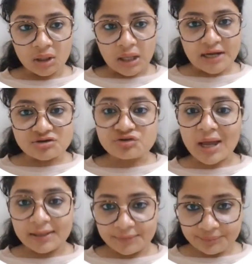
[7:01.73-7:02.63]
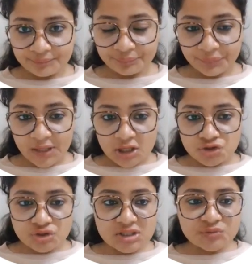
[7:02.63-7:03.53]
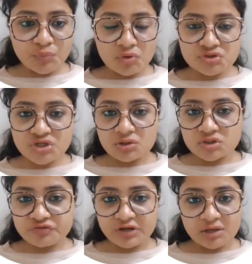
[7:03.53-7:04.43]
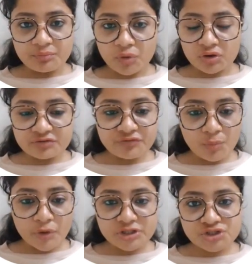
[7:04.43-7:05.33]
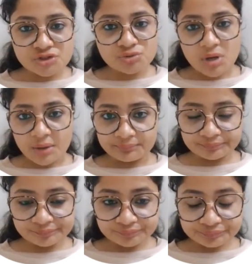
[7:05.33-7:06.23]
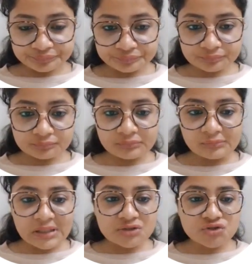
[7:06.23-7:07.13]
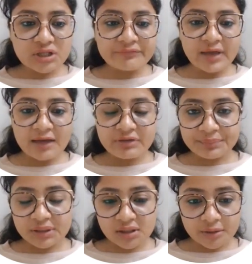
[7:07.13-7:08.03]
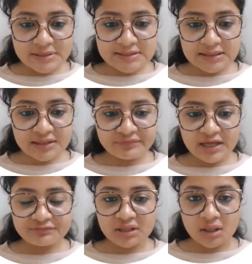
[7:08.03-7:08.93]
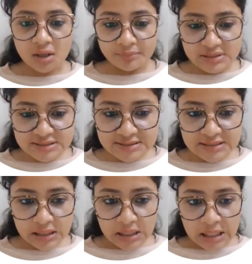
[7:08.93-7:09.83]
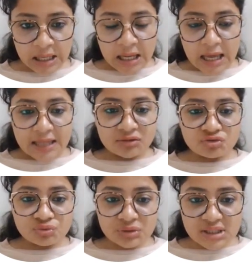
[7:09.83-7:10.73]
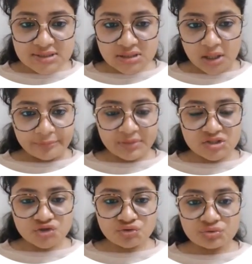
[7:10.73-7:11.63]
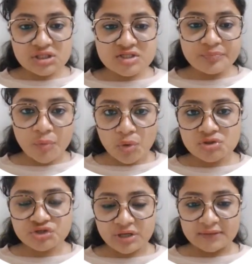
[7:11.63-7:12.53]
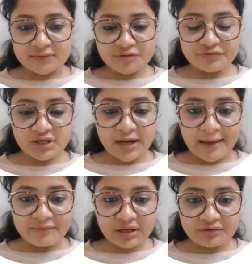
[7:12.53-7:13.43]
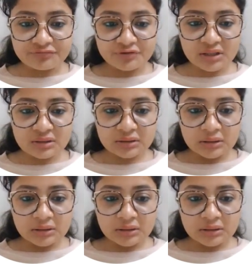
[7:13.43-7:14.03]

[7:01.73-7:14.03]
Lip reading: and dry. So these pores are also very important for moisture to come. So then we have epidermis and then we have the dermis. And through this dermis, through these pores rather, we are having different